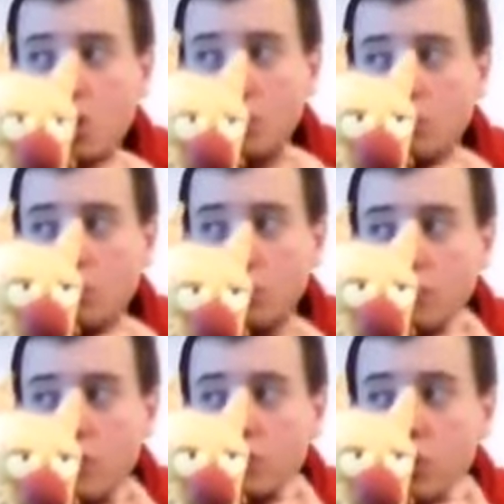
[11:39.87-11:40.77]

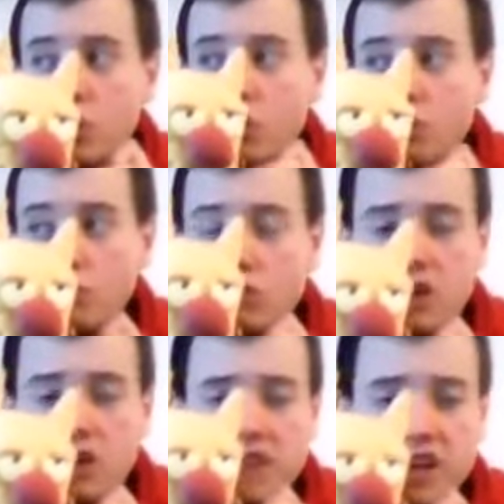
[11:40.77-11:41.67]
including Dog, who will
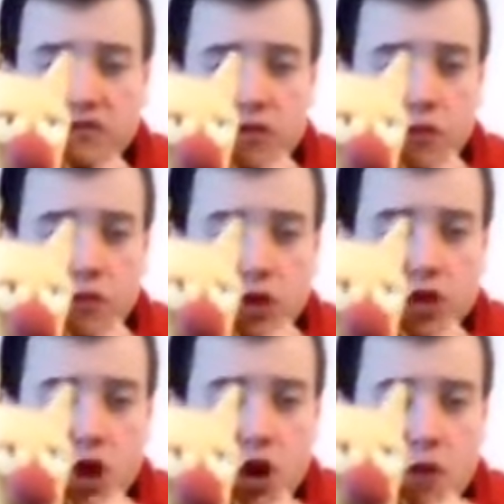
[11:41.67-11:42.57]
say the last few words
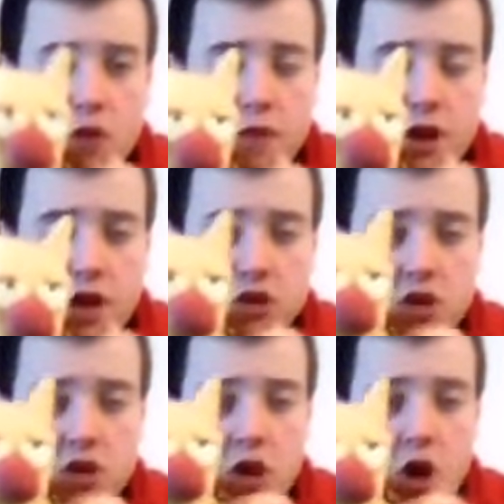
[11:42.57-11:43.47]
in a
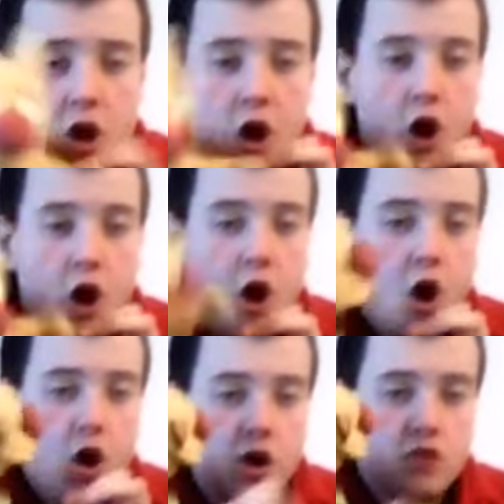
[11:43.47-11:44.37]
minute.
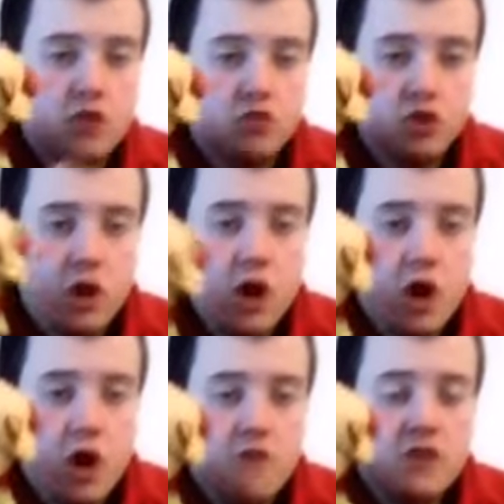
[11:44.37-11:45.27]
Alright, good.
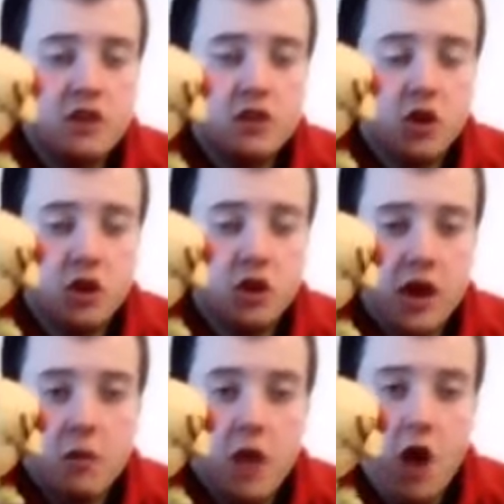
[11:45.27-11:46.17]
Over to Dog
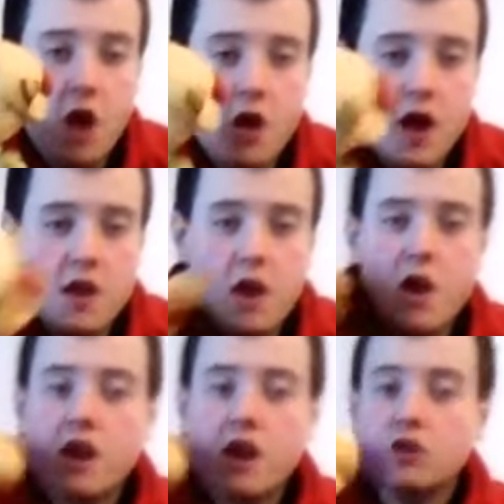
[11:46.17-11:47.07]
now. Alright.
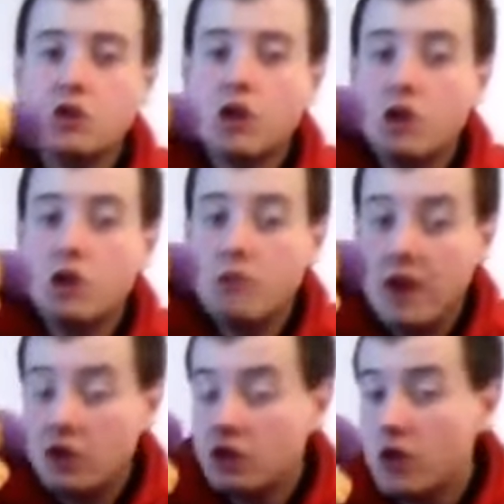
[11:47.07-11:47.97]
Alright then, Dog. Right,
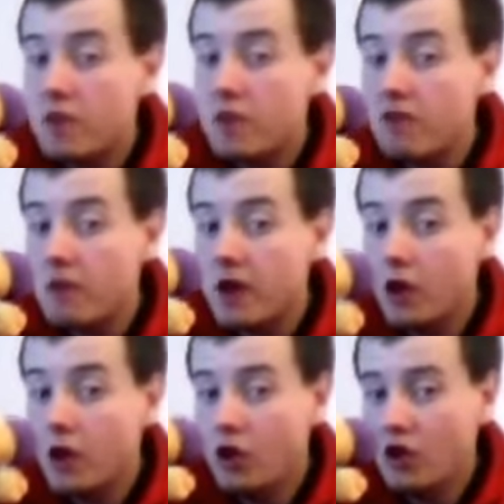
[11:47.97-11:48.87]
just look at me for a minute.
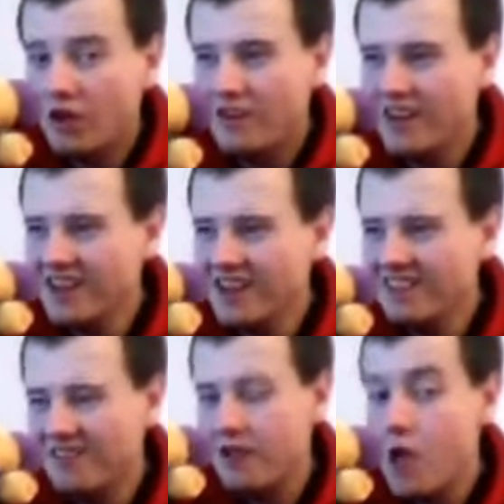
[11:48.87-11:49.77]
Alright.
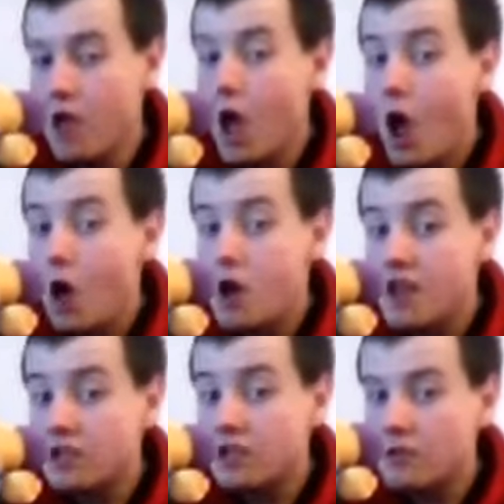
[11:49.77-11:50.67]

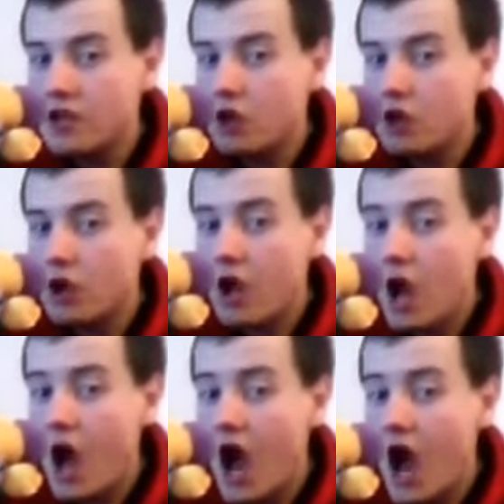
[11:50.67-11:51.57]
Listen to me, Dog.
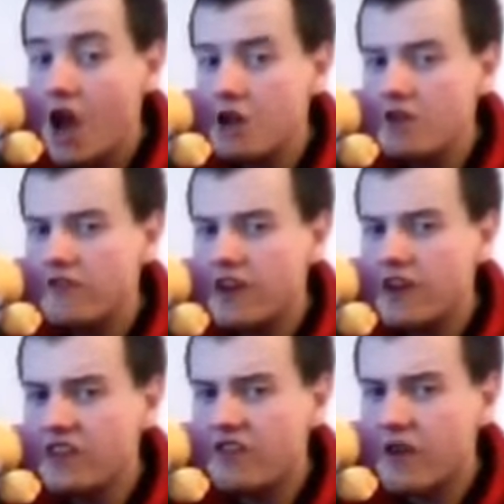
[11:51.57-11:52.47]
I, I know you
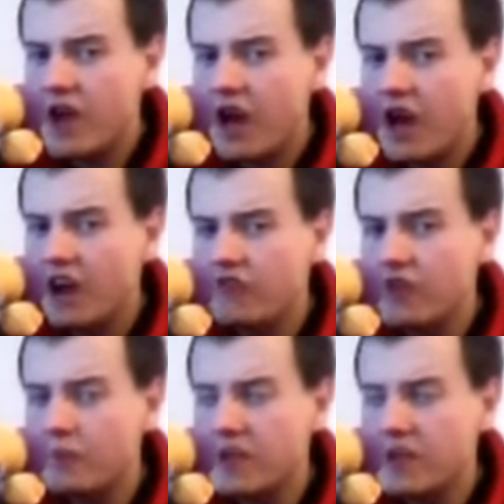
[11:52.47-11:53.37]
find it very hard for
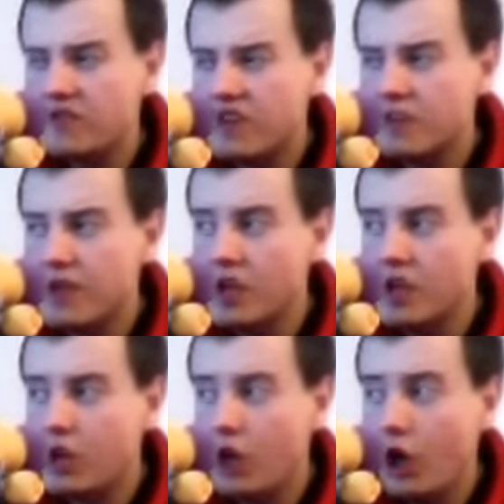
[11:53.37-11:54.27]
your best friend to be
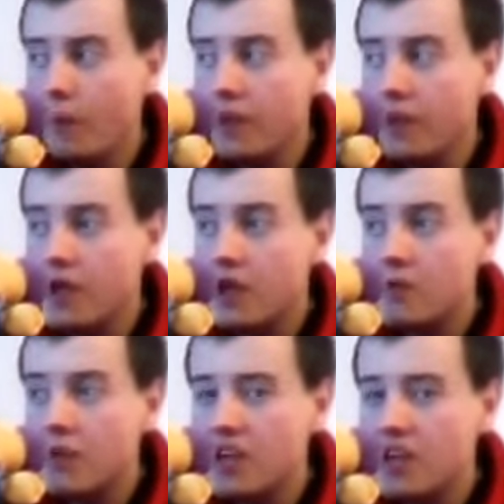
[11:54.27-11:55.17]
gone,
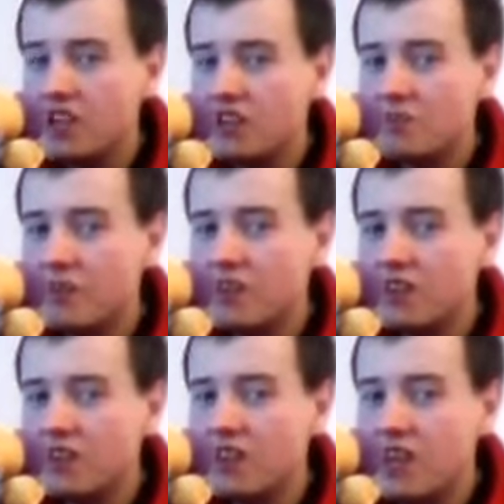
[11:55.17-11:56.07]
but it's just
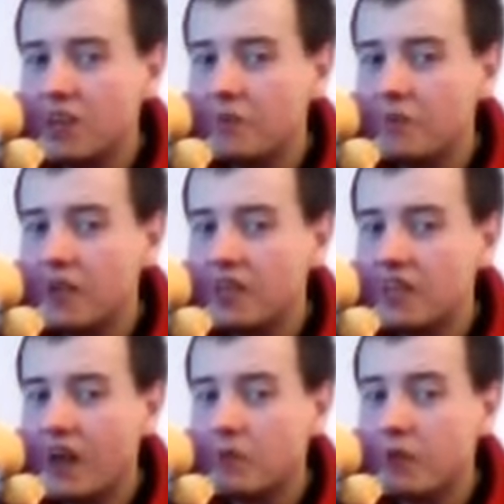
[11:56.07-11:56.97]
because he's been
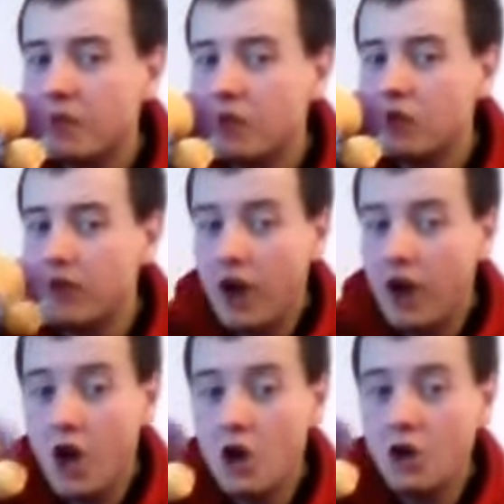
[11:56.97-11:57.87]
stabbed by worms.
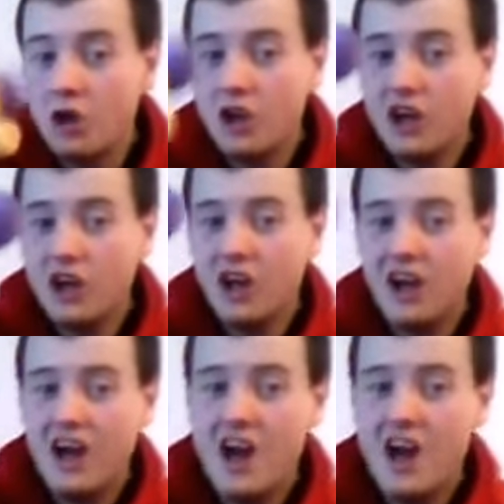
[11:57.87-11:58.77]

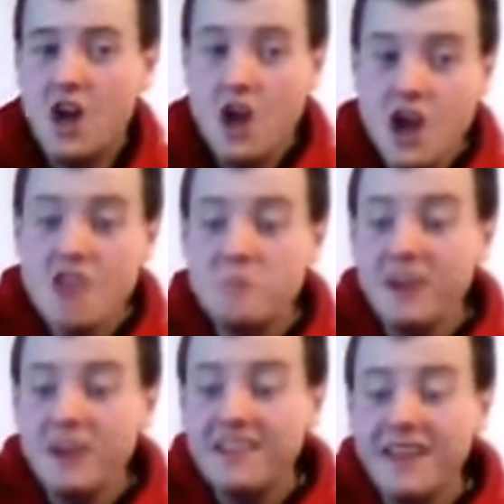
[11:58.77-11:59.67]
I hate
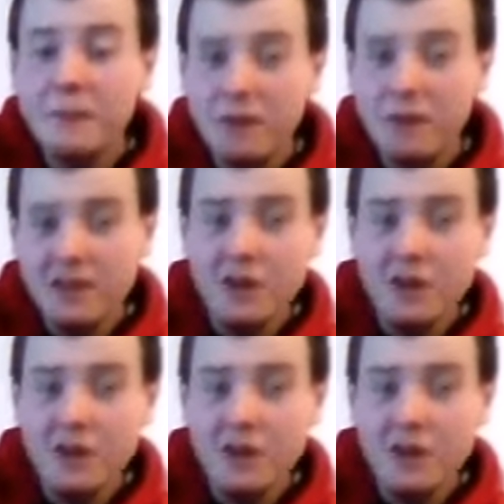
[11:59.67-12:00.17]
myself, my